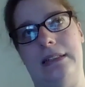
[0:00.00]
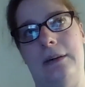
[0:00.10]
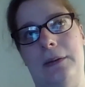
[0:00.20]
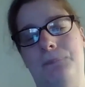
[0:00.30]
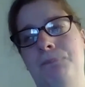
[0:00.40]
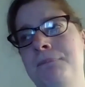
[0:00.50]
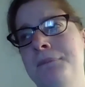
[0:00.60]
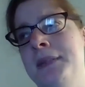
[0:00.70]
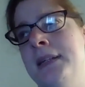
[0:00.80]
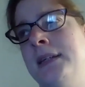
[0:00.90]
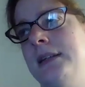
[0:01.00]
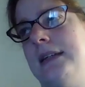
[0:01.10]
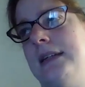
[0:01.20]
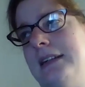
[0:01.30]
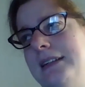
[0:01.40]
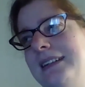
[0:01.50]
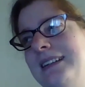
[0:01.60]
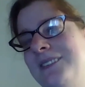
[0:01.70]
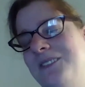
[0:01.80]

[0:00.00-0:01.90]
um, and I didn't